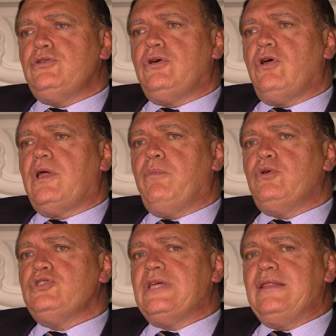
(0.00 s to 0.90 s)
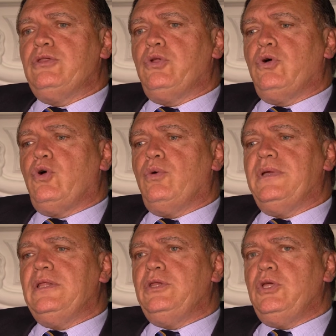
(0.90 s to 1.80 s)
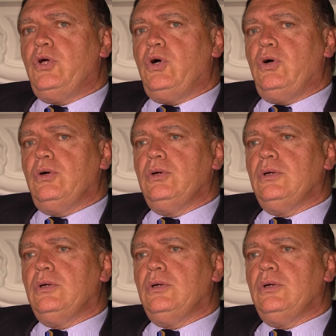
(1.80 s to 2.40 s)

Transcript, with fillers: Yo creo que Monsanto cometió